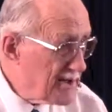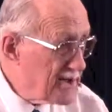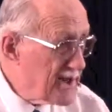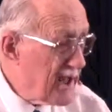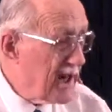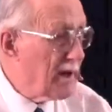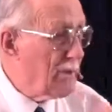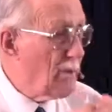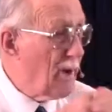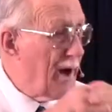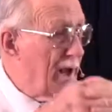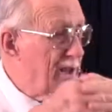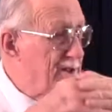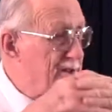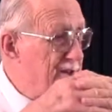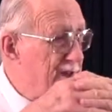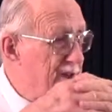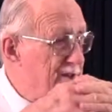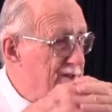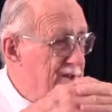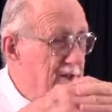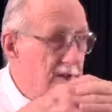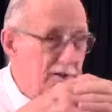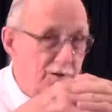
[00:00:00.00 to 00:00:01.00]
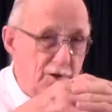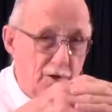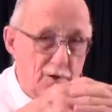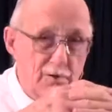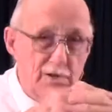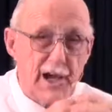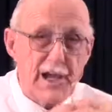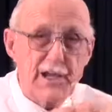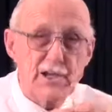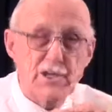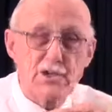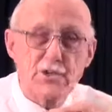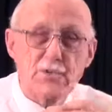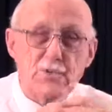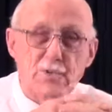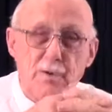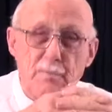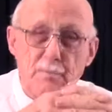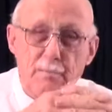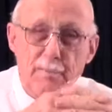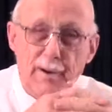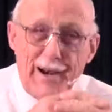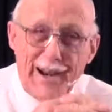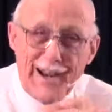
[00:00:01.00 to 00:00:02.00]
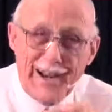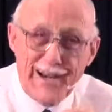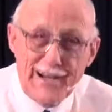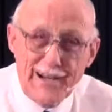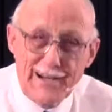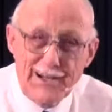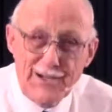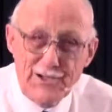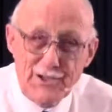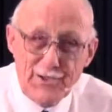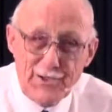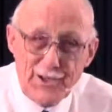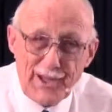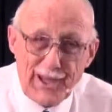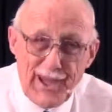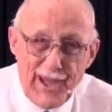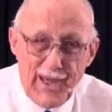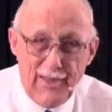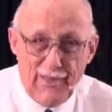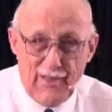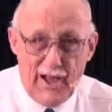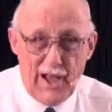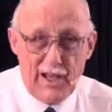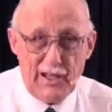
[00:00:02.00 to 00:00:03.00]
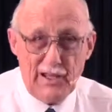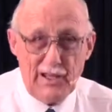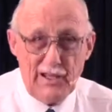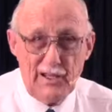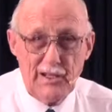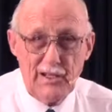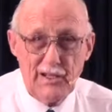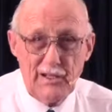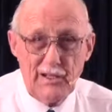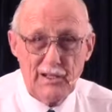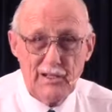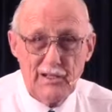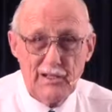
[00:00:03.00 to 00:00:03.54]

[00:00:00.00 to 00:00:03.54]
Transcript: As Ellen White says, the two natures were blended together